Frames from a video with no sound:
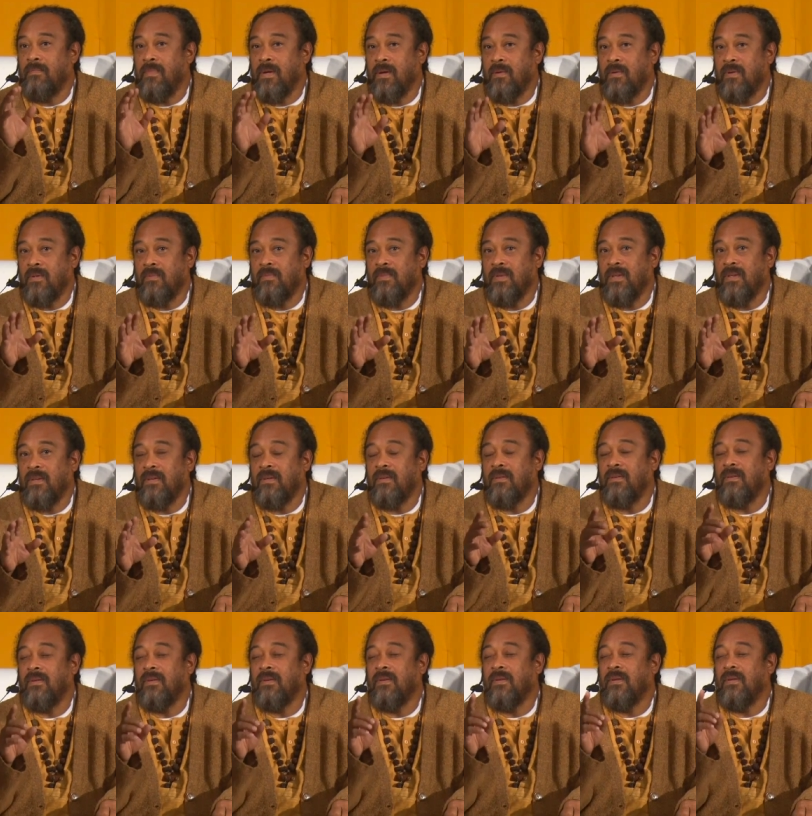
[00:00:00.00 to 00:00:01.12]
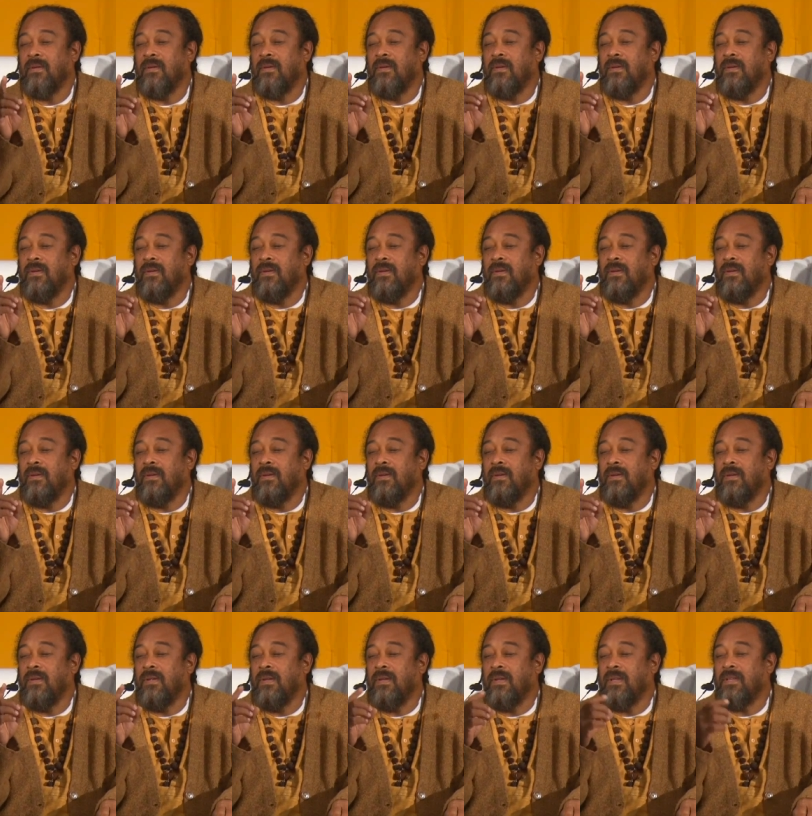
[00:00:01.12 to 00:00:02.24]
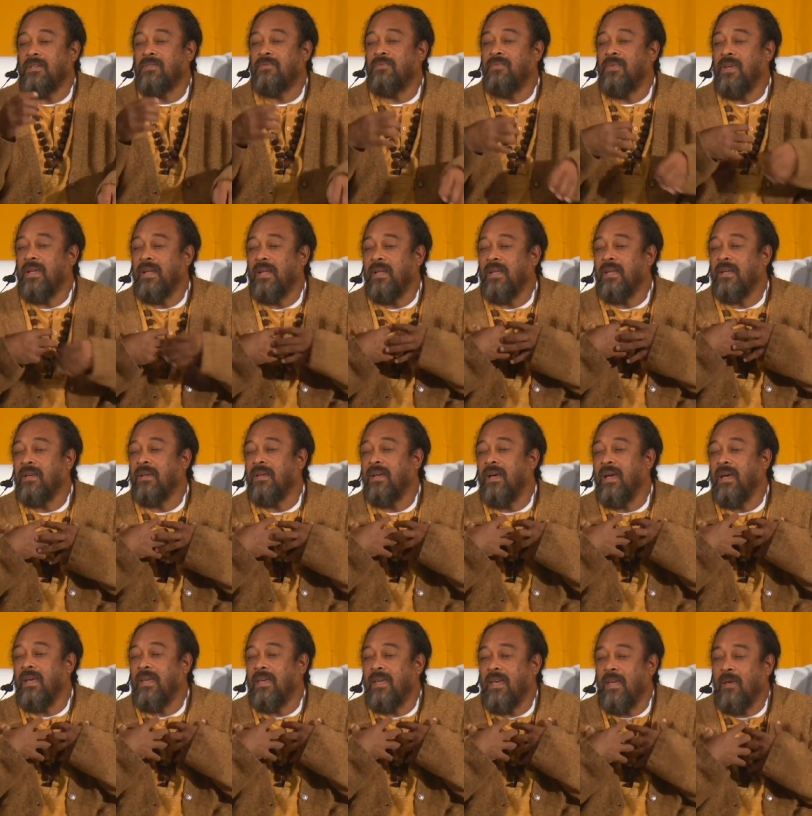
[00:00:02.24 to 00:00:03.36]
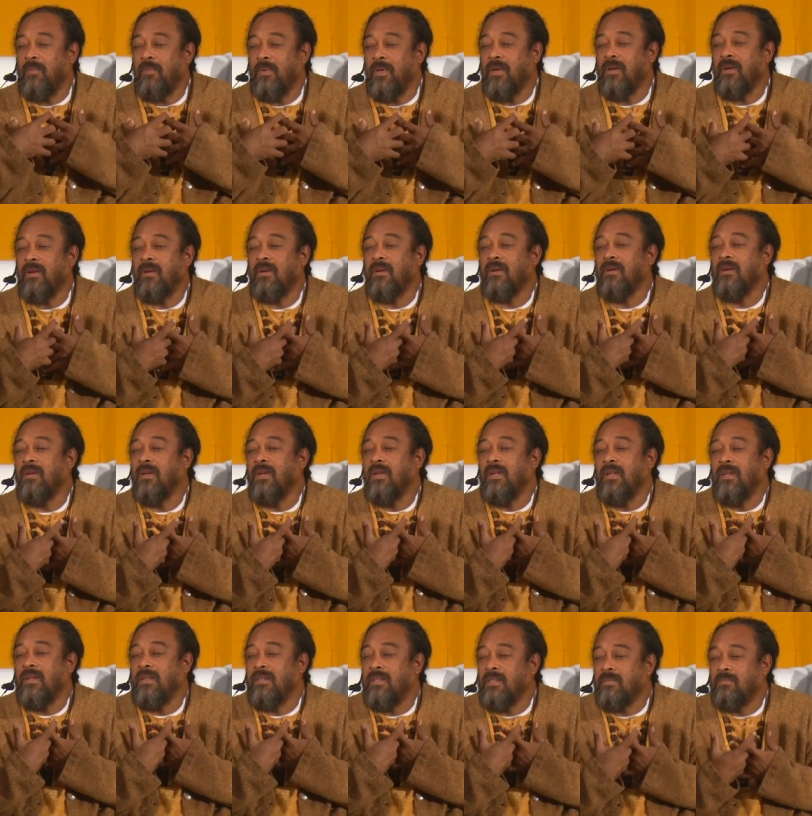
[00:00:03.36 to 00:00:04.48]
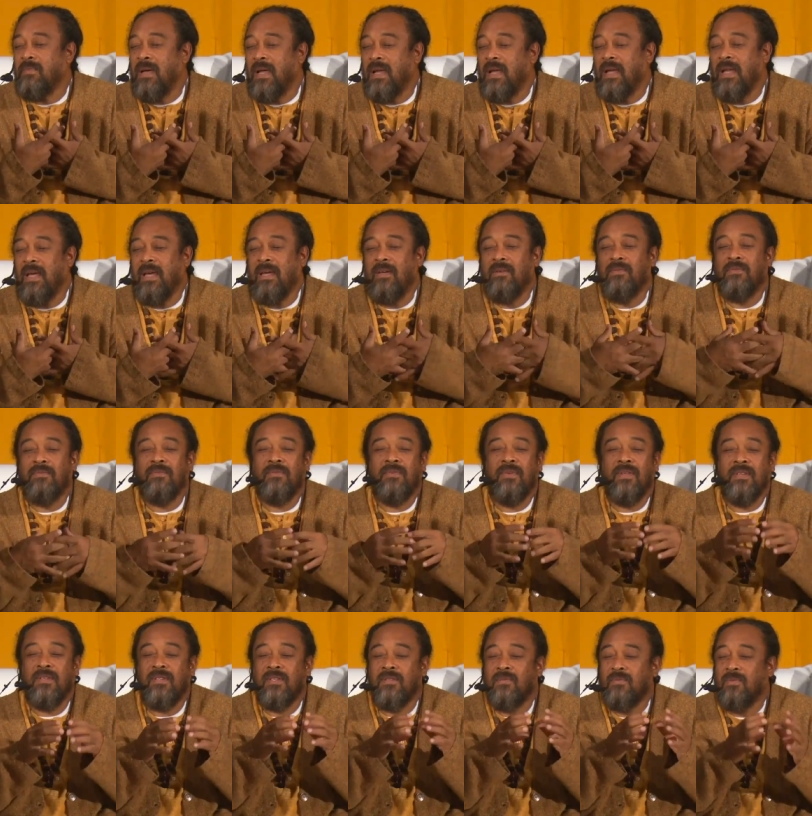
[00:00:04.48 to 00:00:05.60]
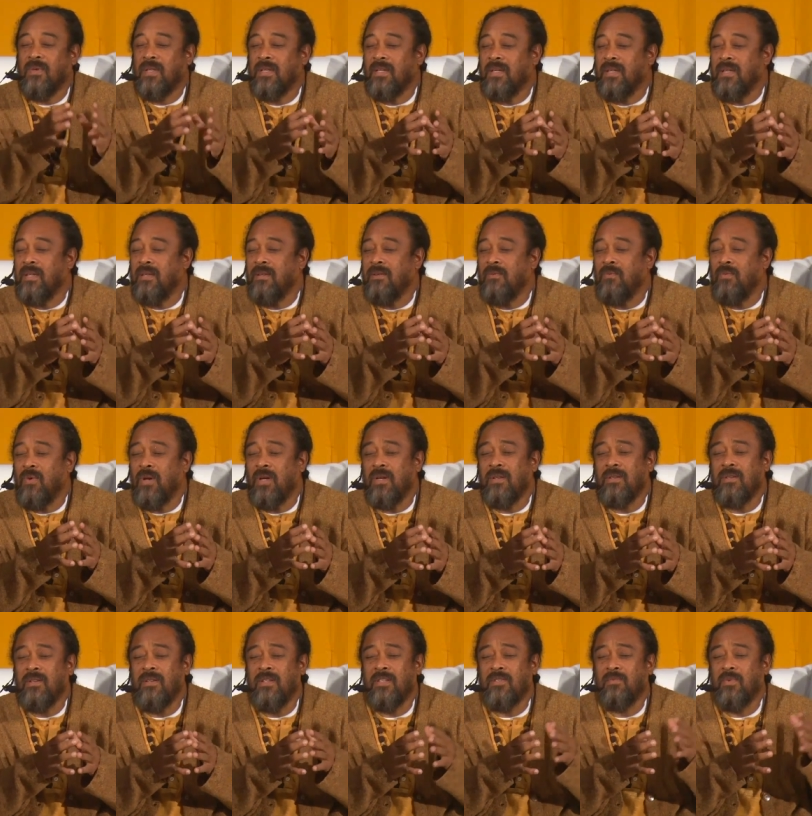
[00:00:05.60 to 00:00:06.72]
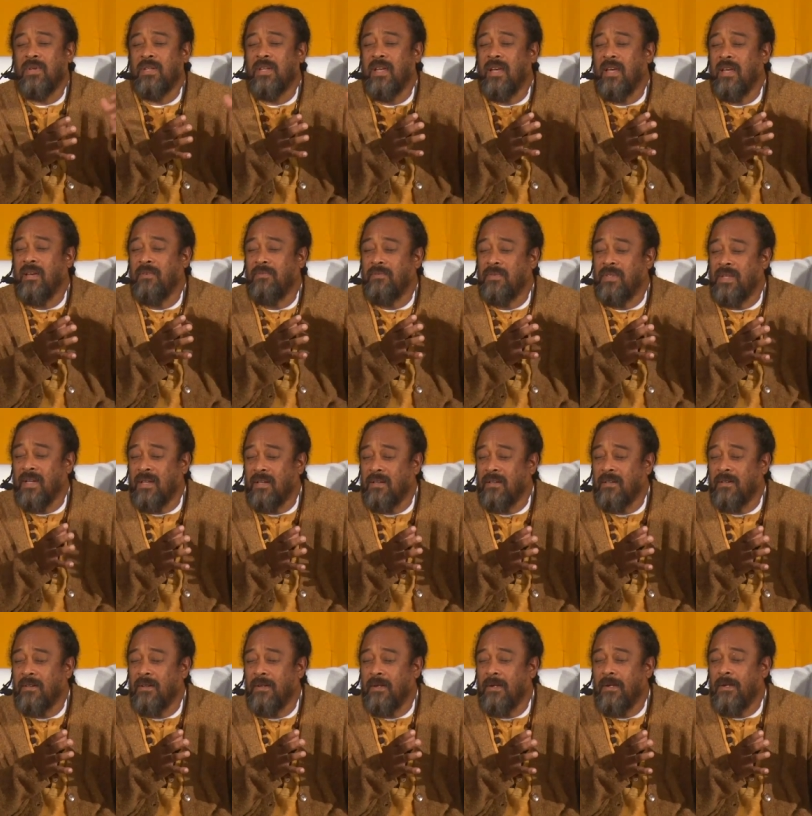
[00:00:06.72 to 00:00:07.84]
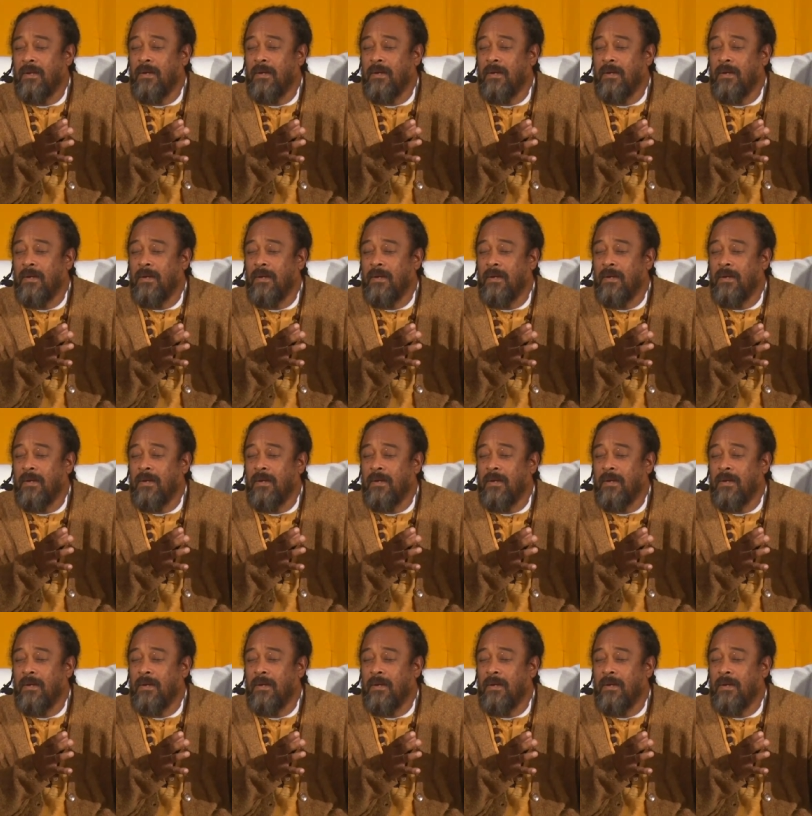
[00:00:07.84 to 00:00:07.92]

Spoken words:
Bear with me. This feeling, I came here, this is my life, this is what I want, this is what I have done,